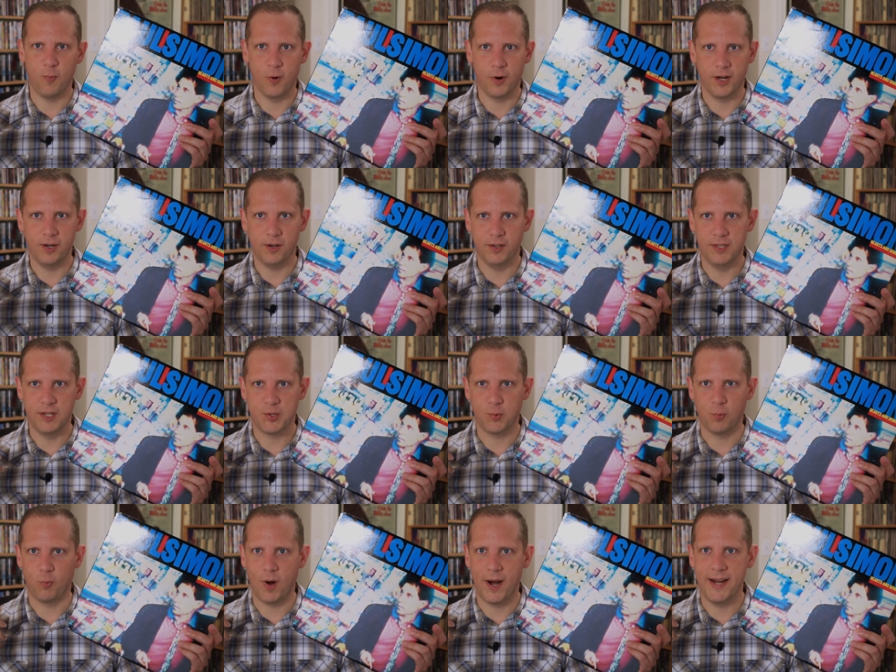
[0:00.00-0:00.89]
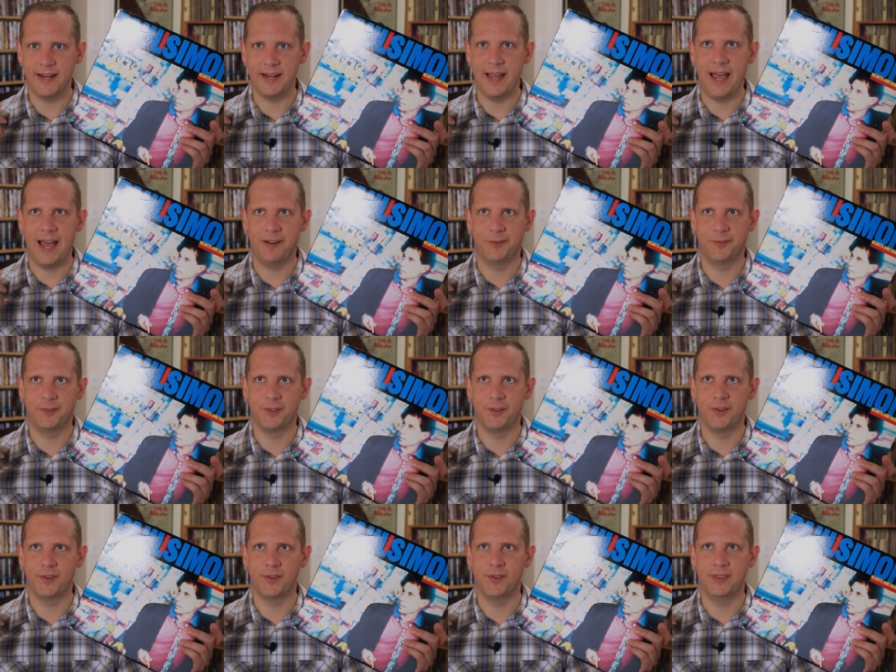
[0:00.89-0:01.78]
working on this right
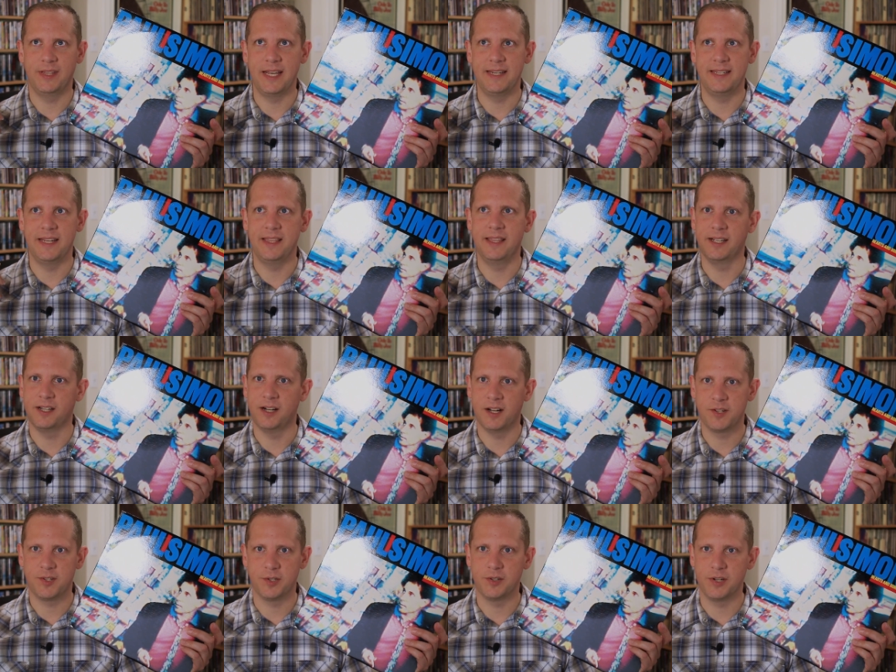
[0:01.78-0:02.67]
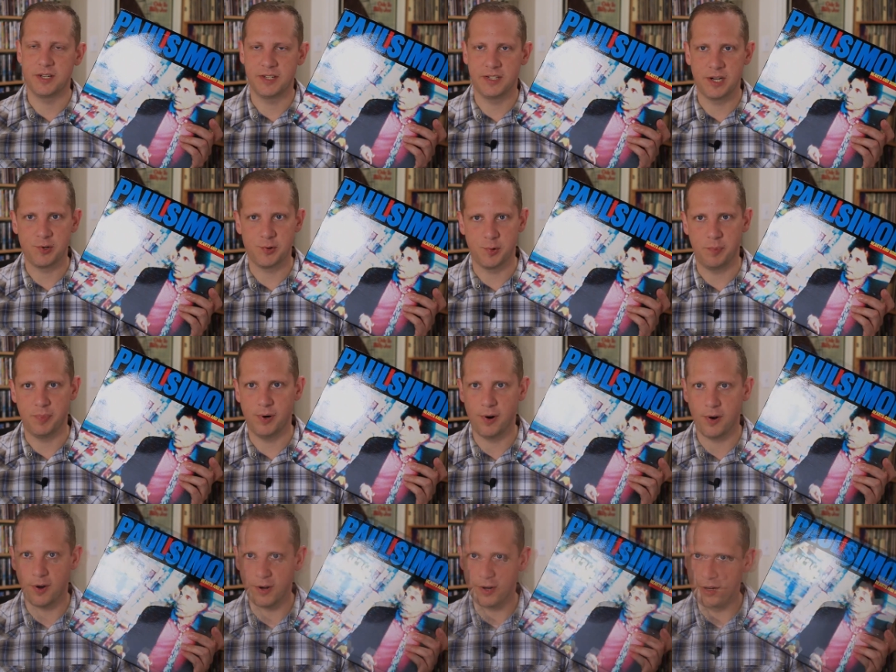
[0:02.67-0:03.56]
after they did the concert in Central
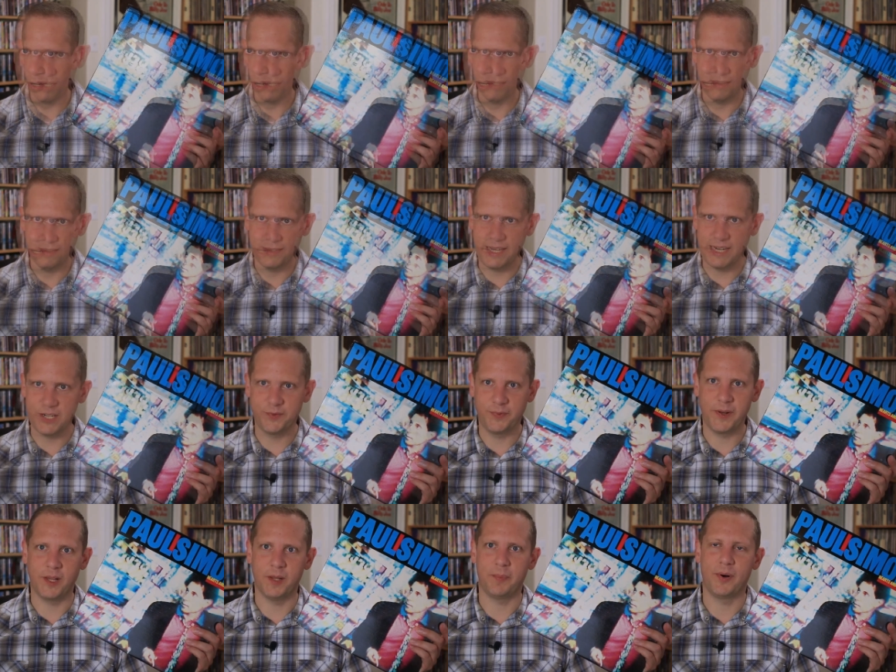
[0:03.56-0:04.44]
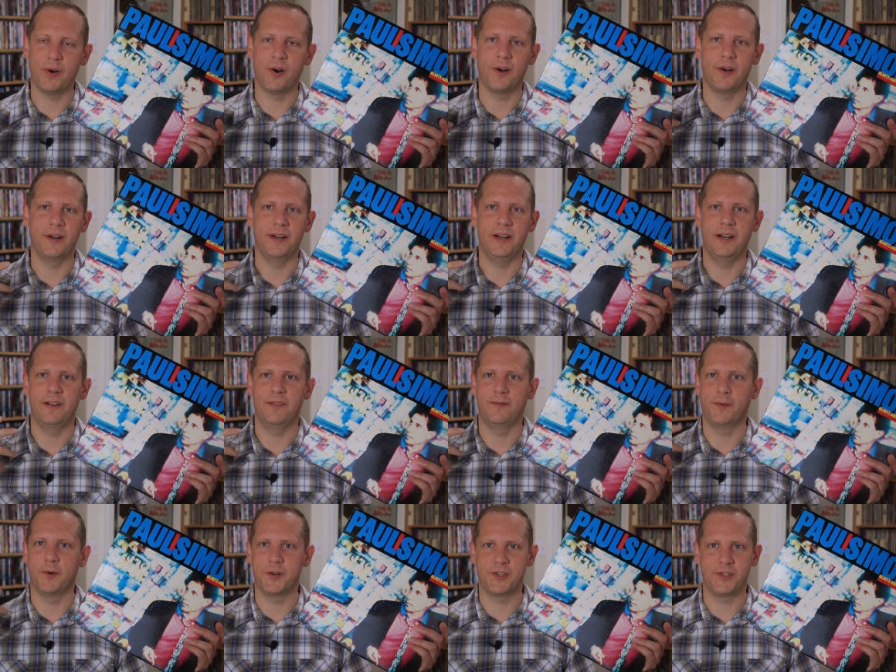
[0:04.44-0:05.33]
Park. Things fell apart, and
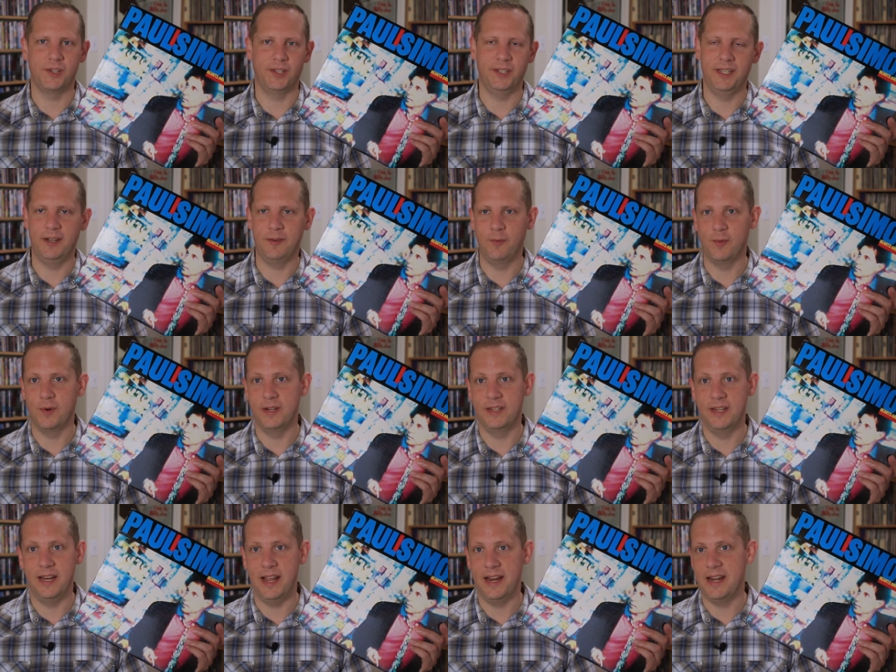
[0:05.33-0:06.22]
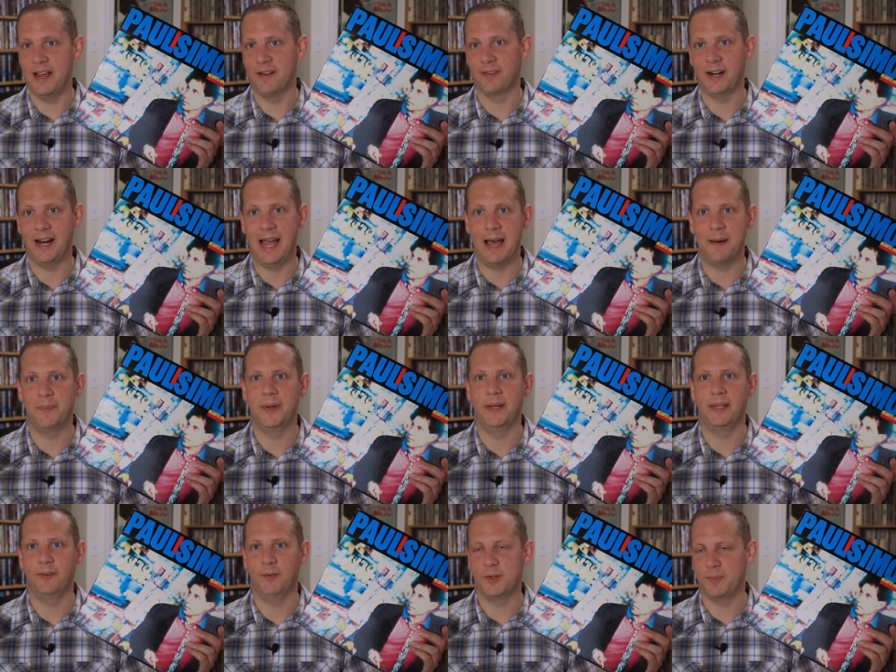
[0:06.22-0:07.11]
unfortunately, it, it never
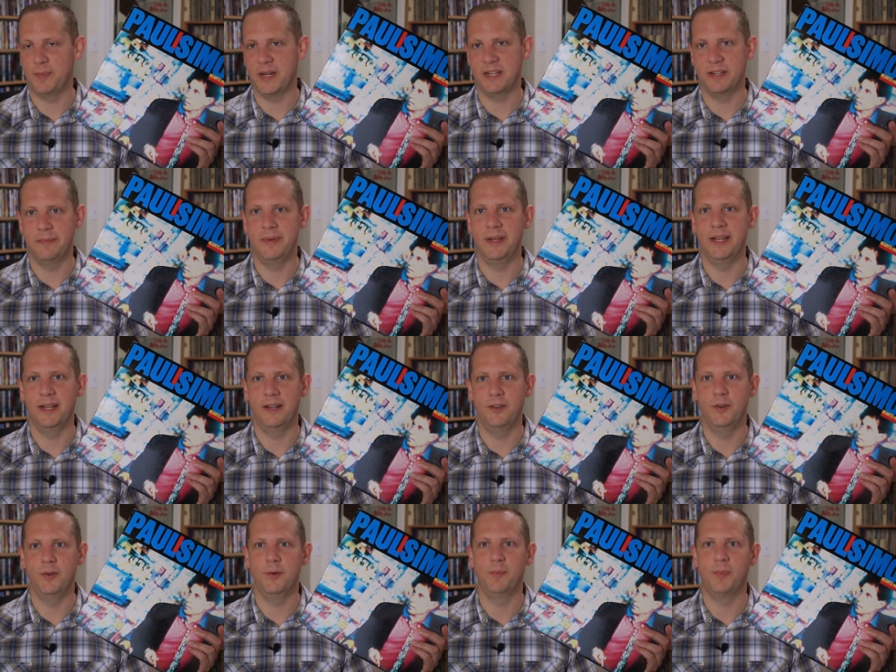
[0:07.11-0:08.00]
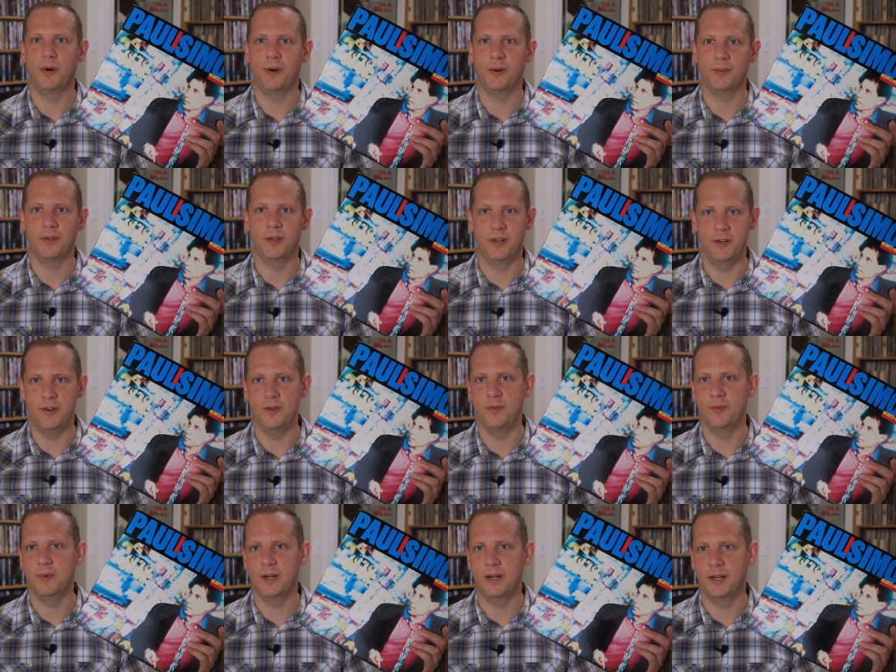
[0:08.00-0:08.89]
happened. There was meant to be a new Paul, a
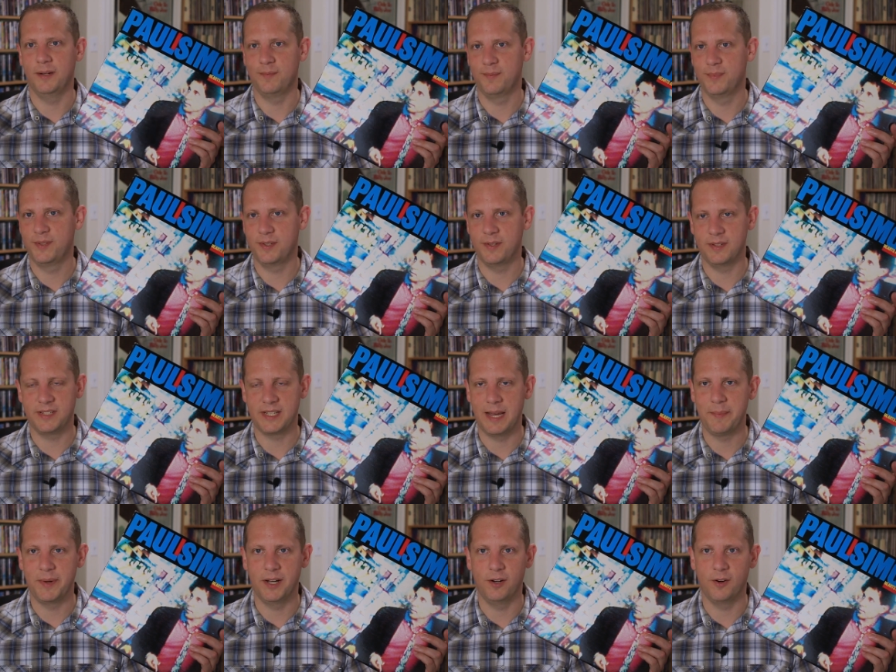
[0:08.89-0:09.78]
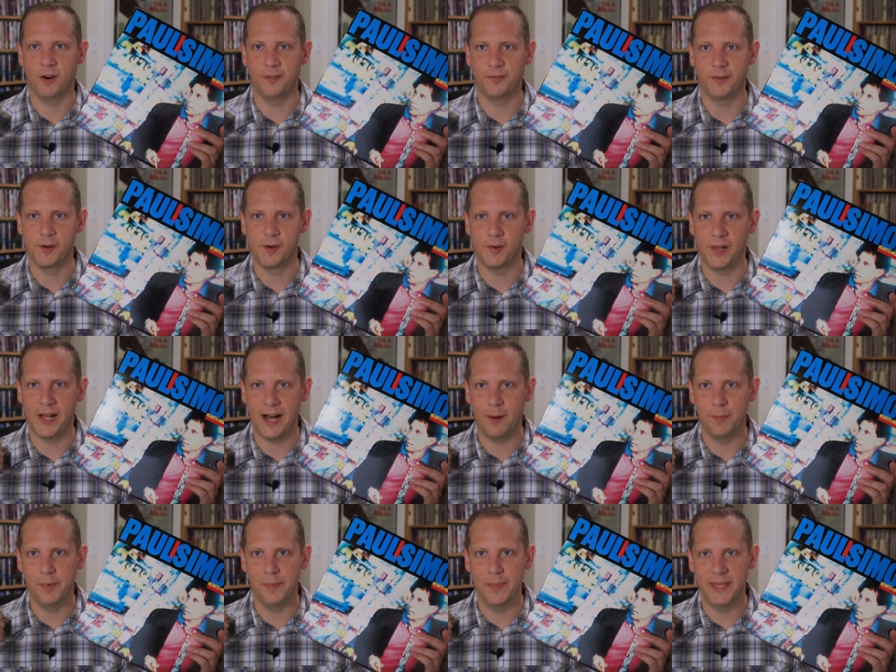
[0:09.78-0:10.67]
new uh, Simon and Garfunkel
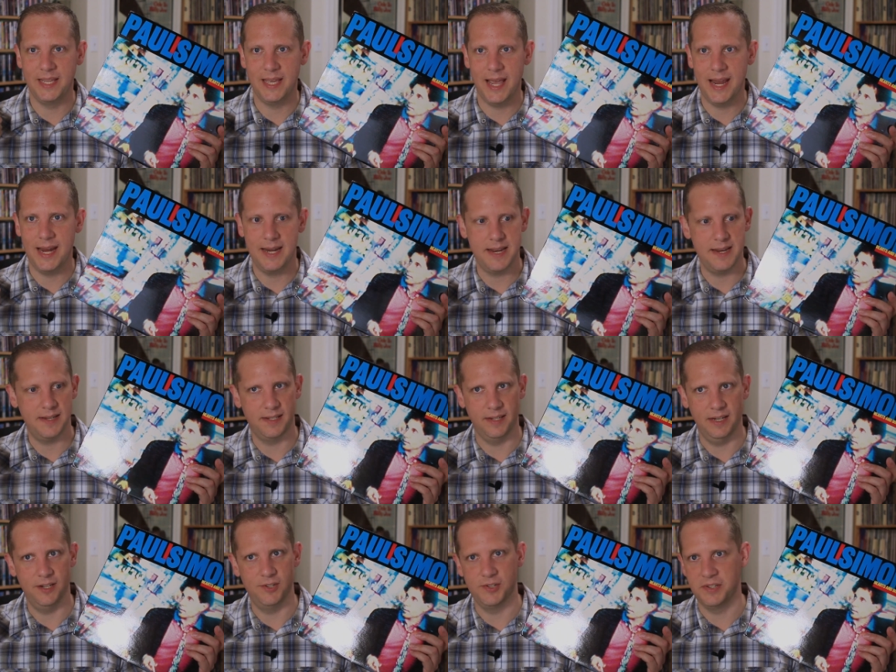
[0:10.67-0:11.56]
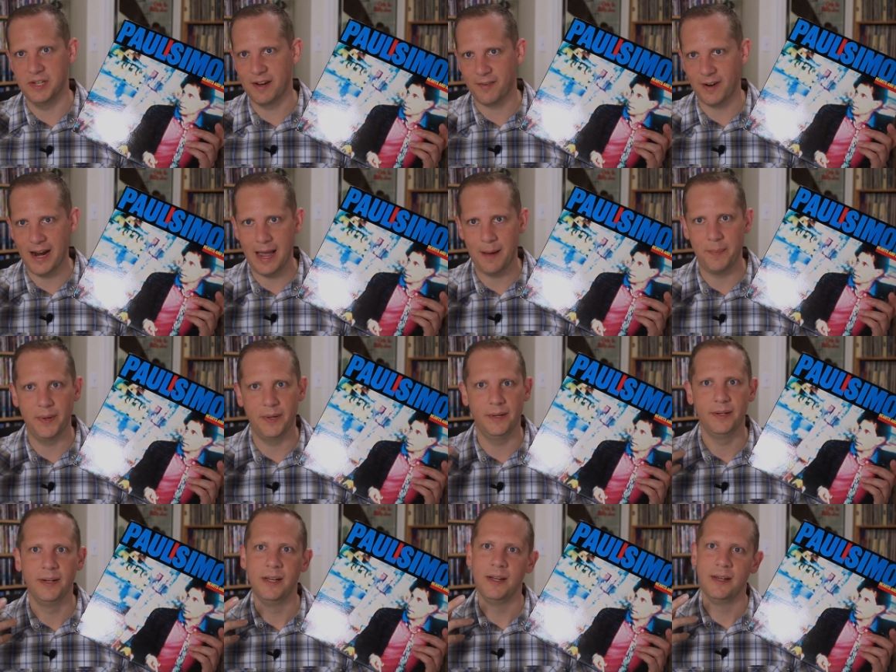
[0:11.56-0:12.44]
album in the '80s, and it just never
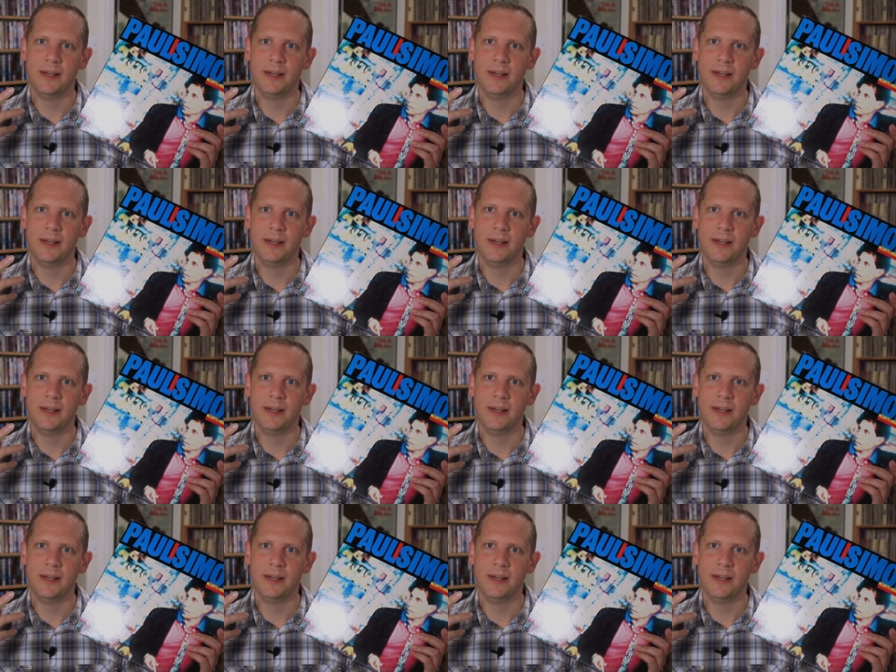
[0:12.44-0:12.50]
happened.